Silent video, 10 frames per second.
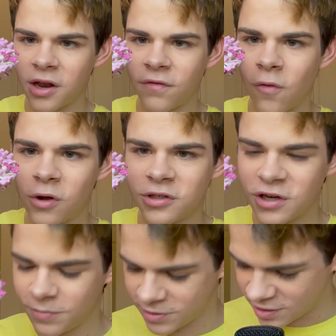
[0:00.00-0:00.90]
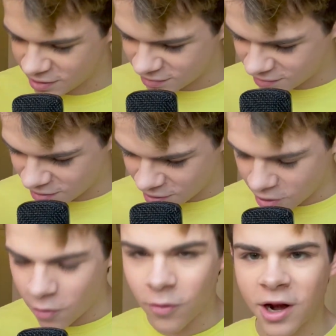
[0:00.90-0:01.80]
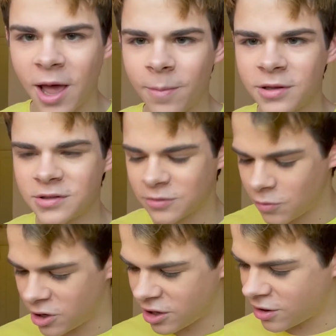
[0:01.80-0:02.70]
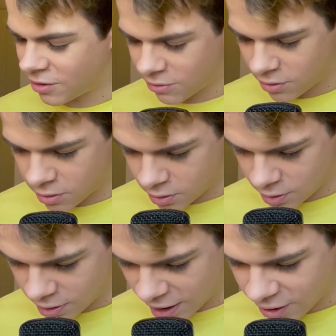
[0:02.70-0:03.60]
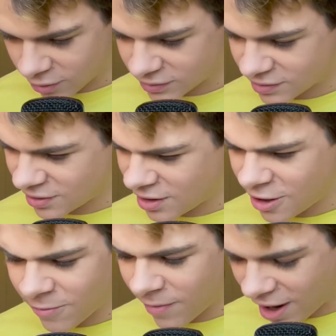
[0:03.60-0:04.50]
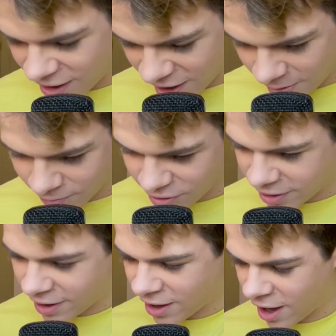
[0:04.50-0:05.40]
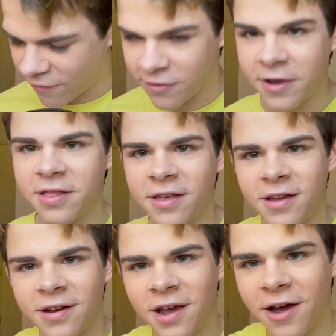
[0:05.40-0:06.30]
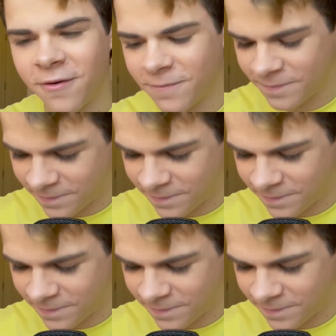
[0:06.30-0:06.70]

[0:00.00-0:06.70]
unfortunate, but that's what happens with Legos. Man, I'm breaking everything now.